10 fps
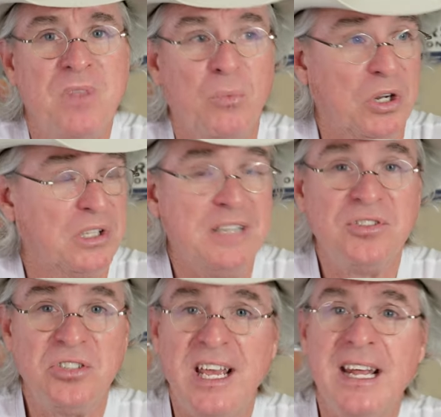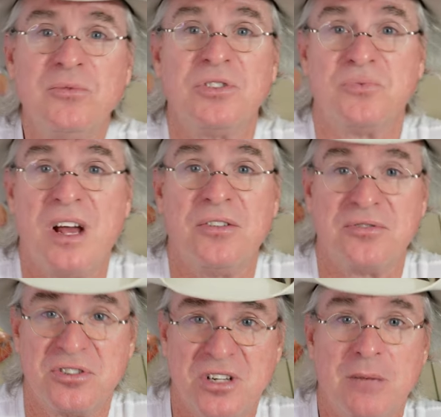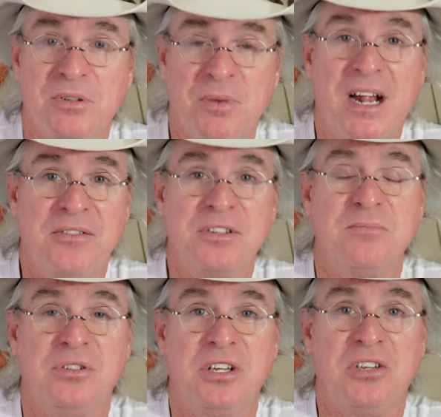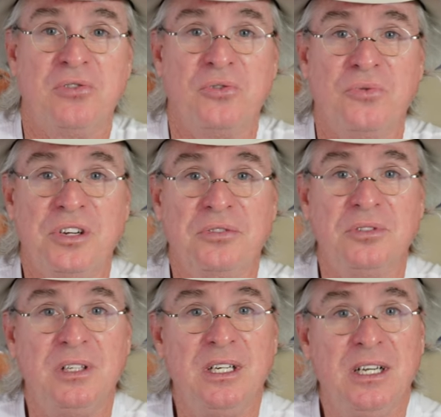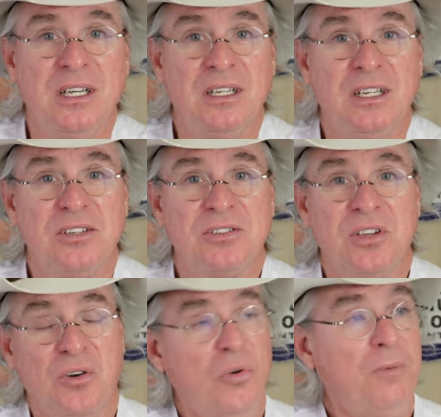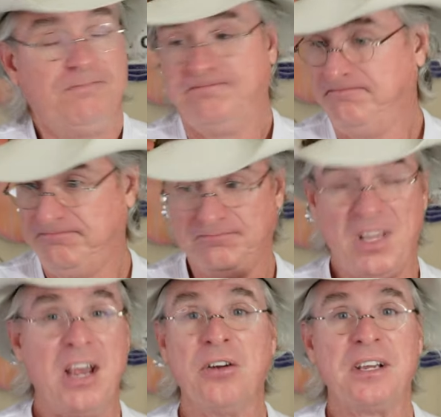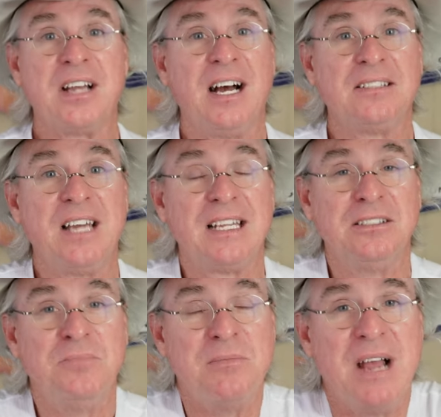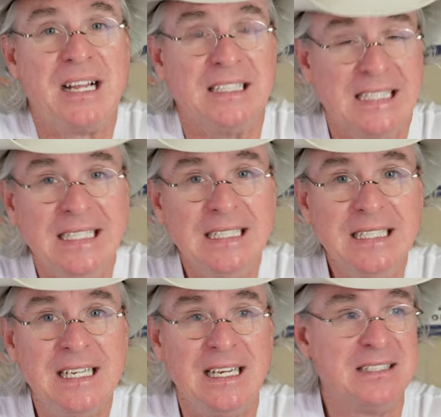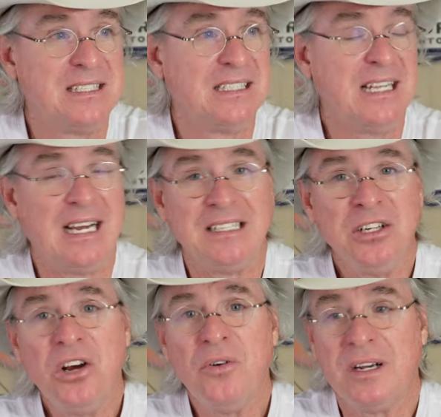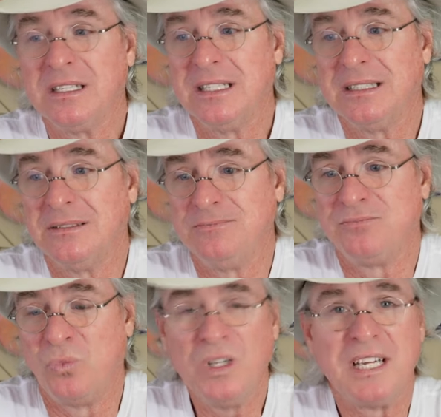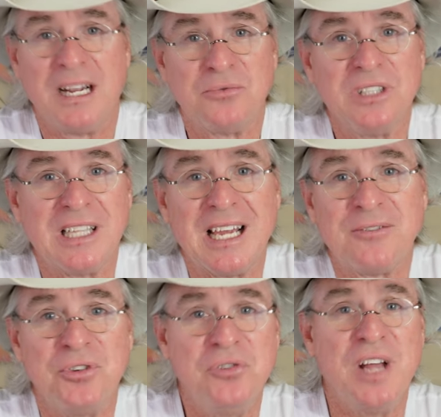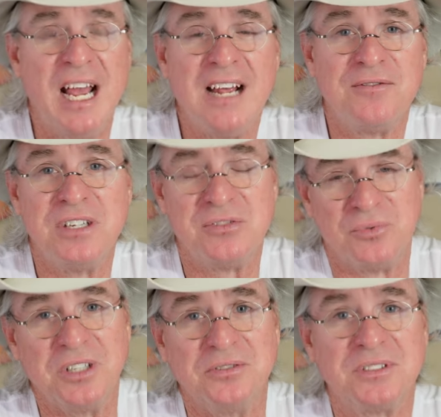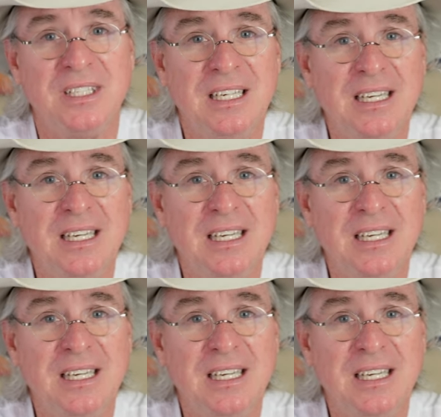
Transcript: Well, even Dan was rather stumped by this particular reel. So Harry contacted me back again and said, you know, Willie, I'd really like for you to have these reels.